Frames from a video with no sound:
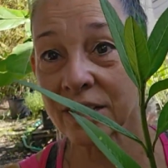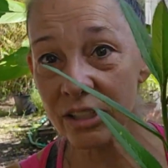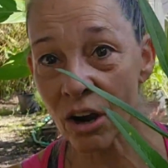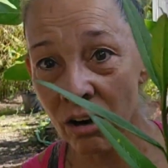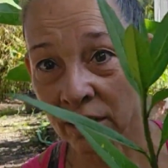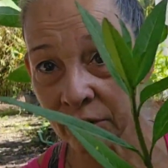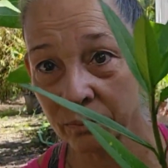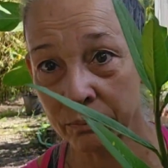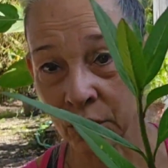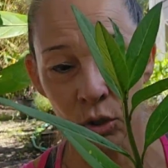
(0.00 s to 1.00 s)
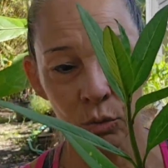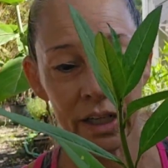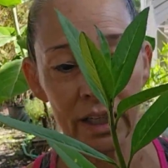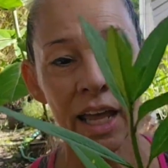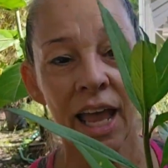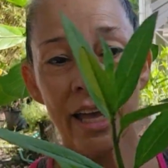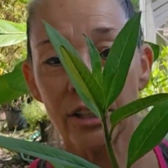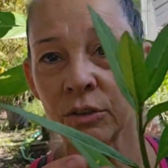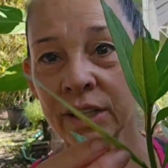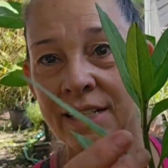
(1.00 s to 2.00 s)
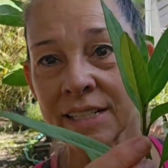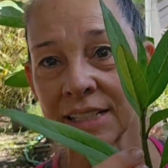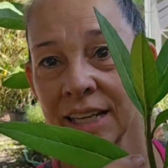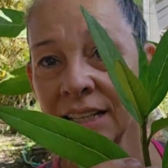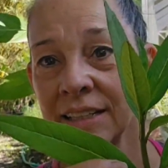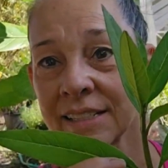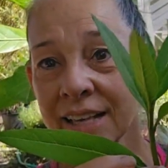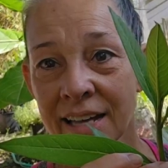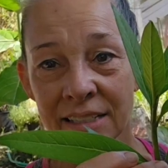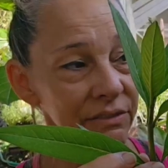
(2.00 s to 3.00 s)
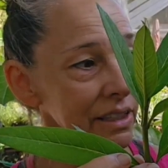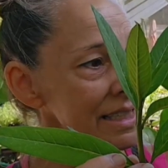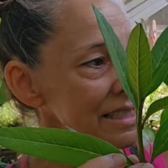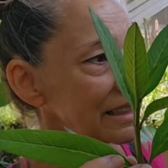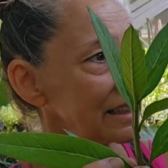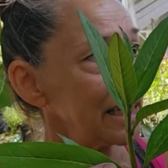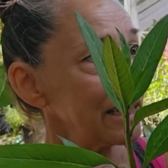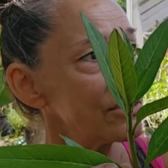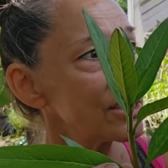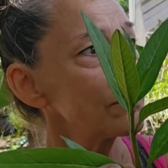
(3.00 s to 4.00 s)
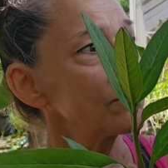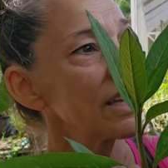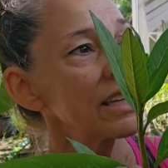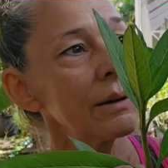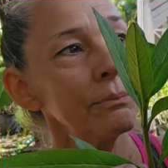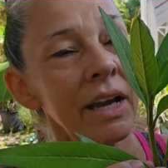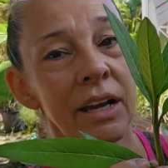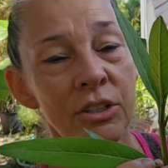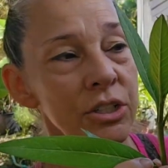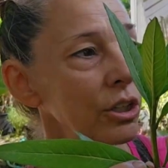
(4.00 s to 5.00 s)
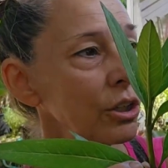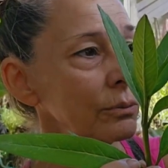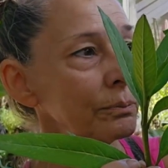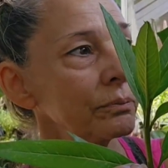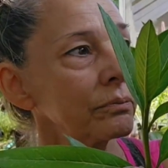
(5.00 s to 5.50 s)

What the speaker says: scarlet milkweed, and you can see the size of its leaves compared to